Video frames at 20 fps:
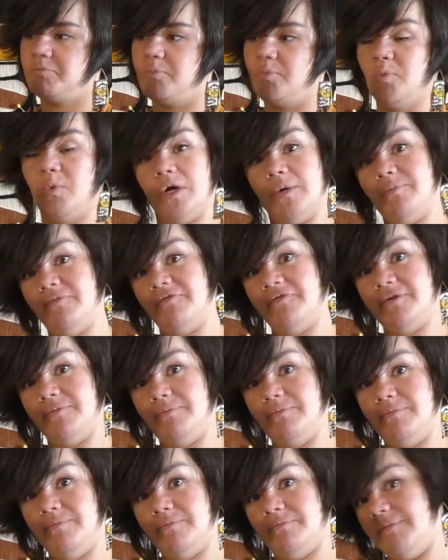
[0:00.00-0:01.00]
warp for
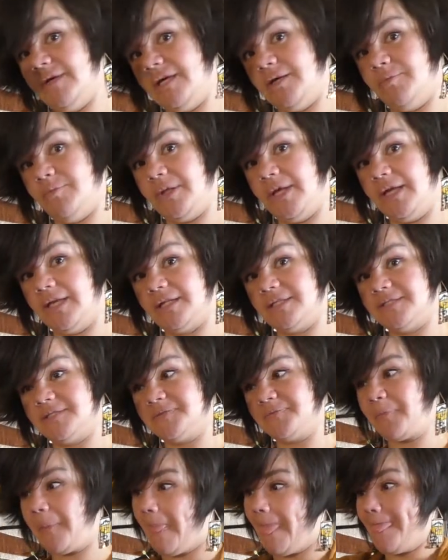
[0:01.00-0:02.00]
making blankets.
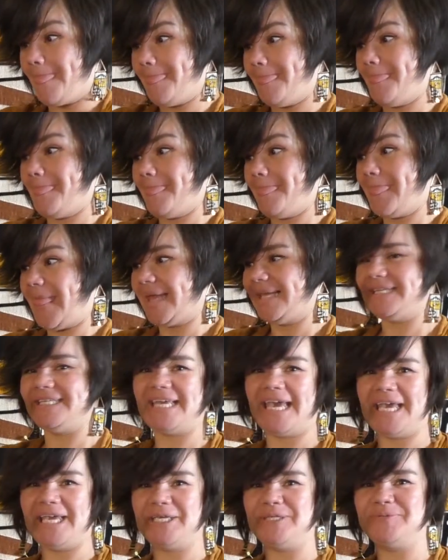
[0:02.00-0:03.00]

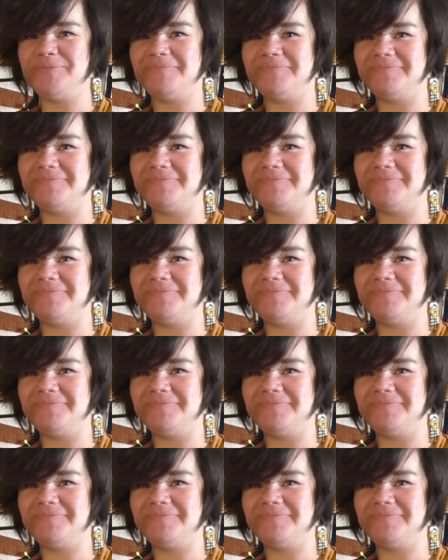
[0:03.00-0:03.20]
Yay!